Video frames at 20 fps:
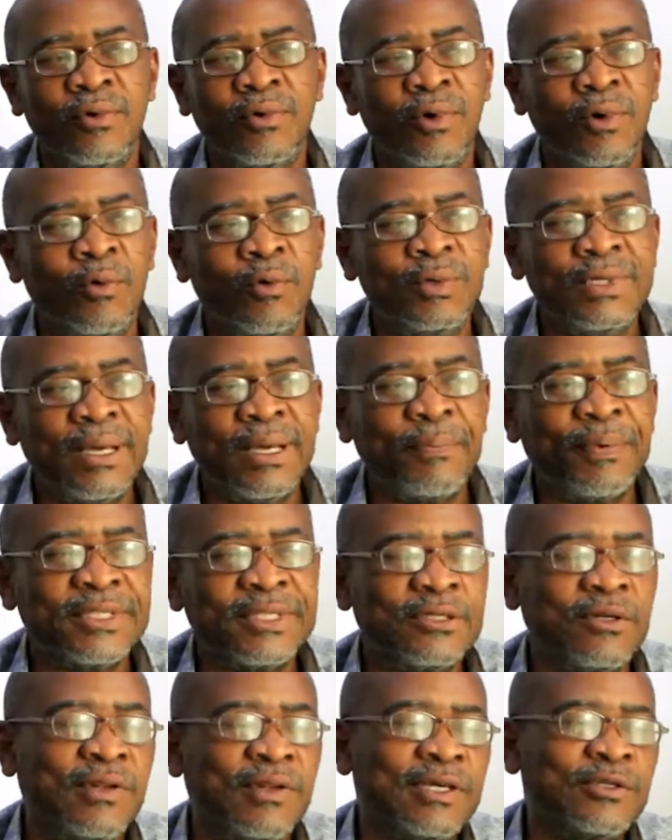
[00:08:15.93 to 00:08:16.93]
or with that
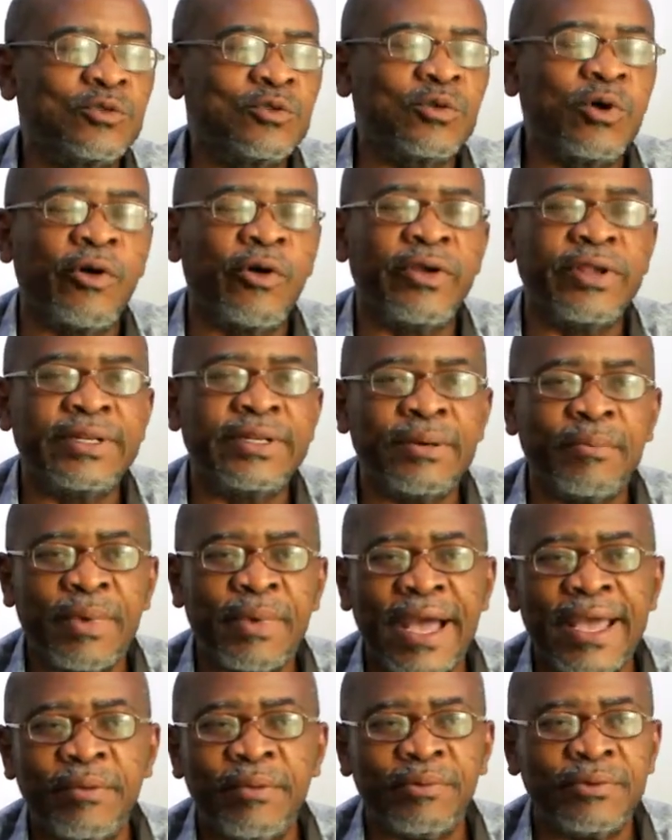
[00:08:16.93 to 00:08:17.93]
particular story in the
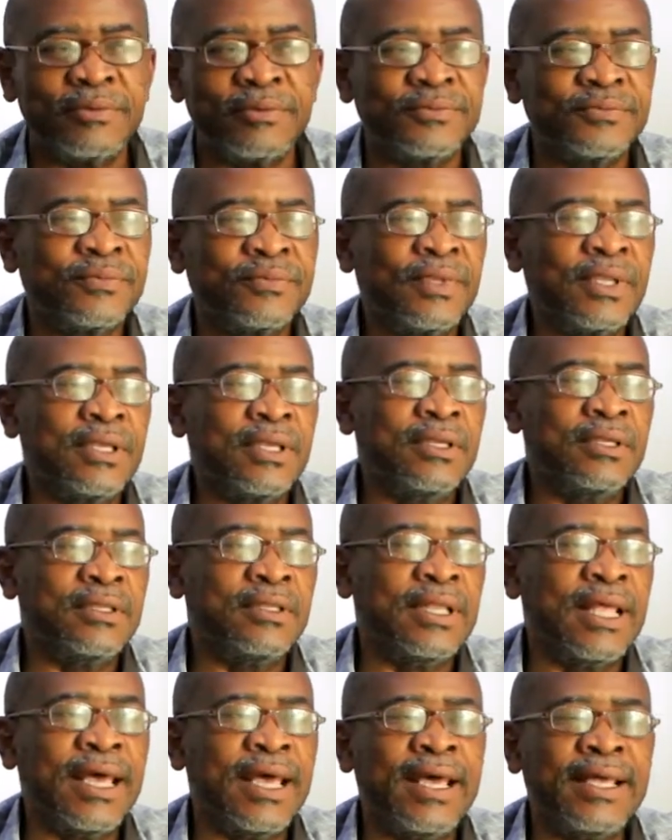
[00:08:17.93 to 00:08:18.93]
Bible.
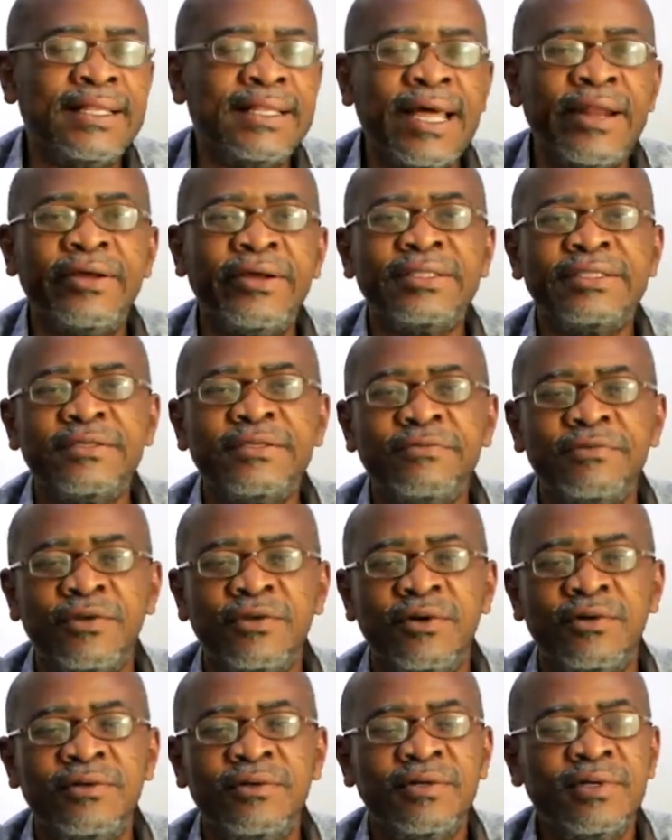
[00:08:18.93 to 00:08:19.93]
The narrative,
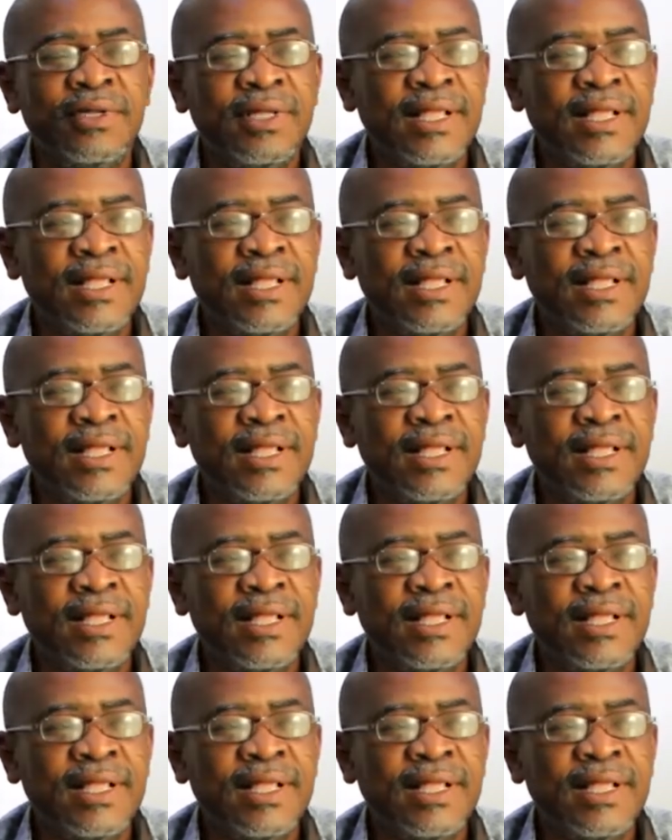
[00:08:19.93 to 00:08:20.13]
no,